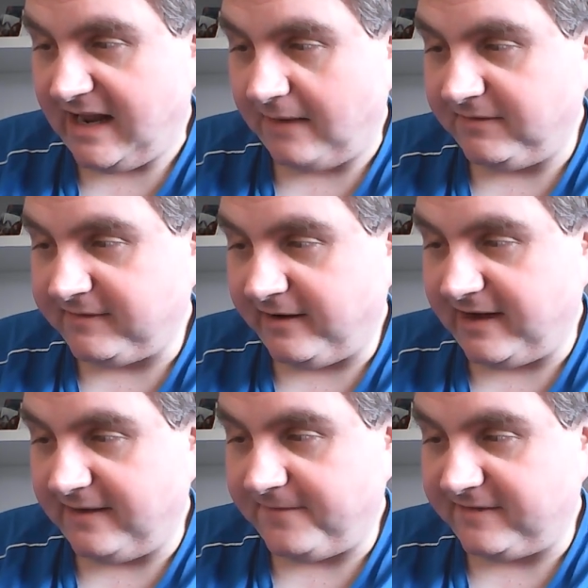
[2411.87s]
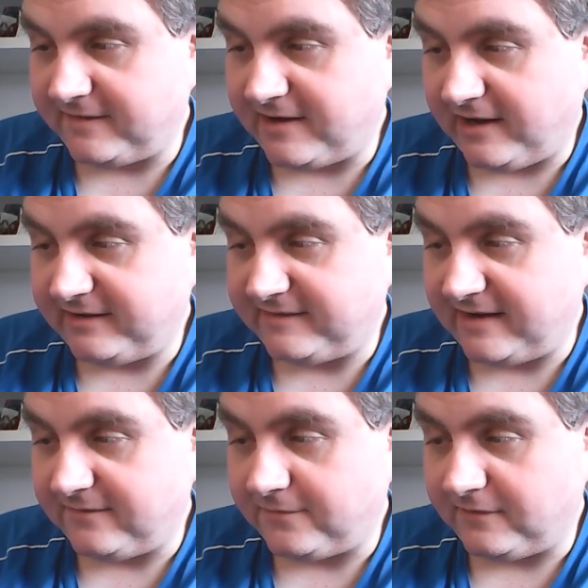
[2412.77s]
If this face-up card is
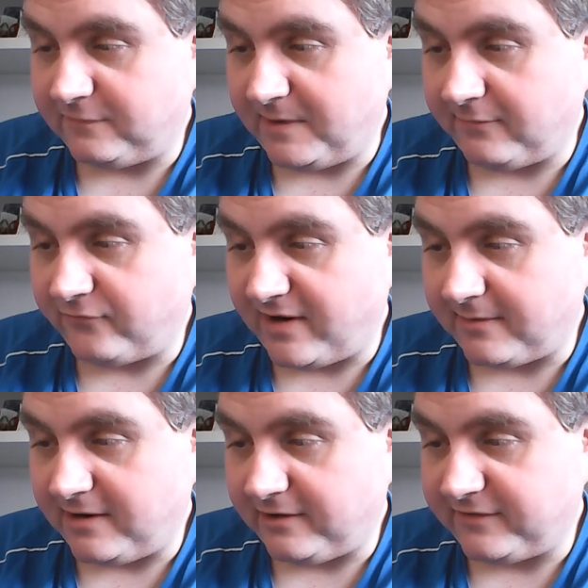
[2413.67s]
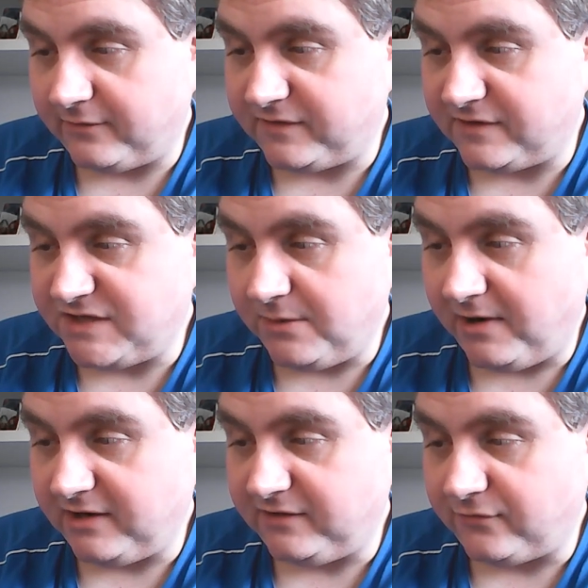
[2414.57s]
sent from the spell and trap card zone to the
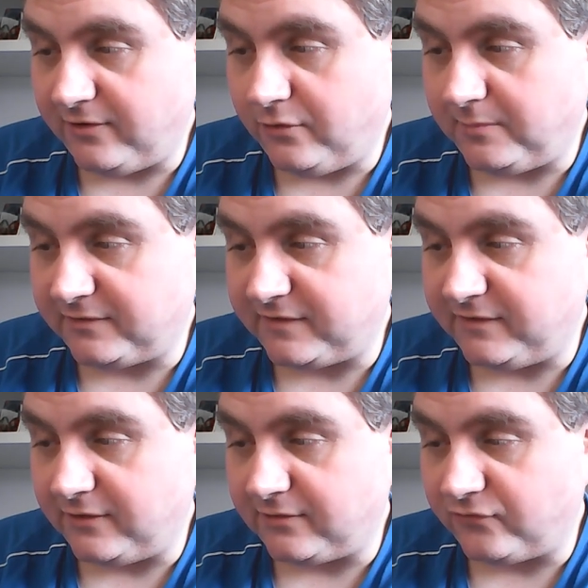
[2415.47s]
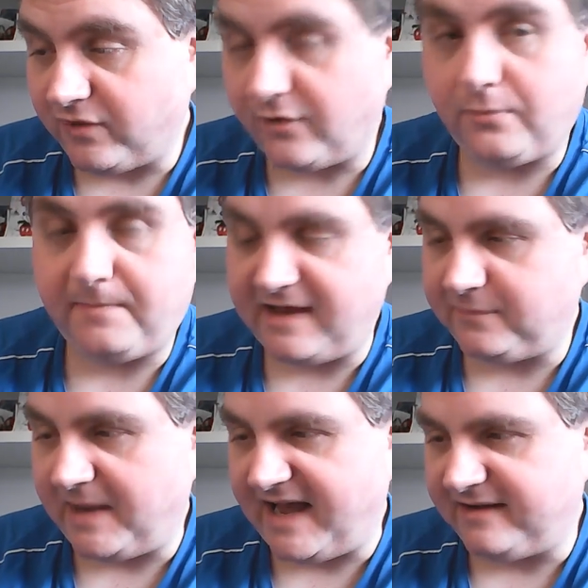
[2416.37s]
GY, destroy all monsters you control. That's
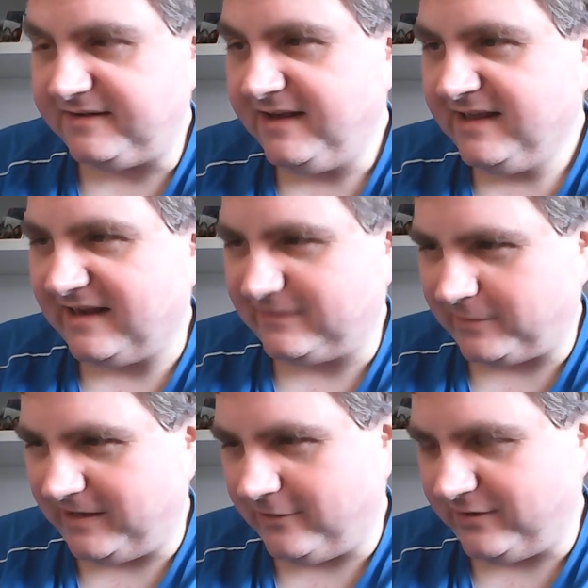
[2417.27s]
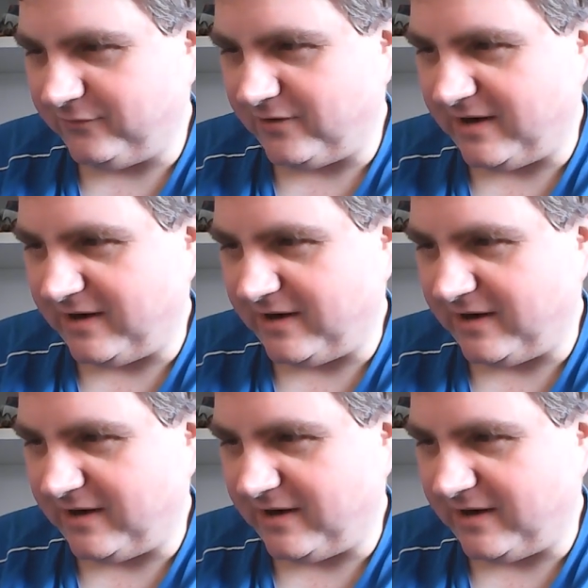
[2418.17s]
bad. That's why you only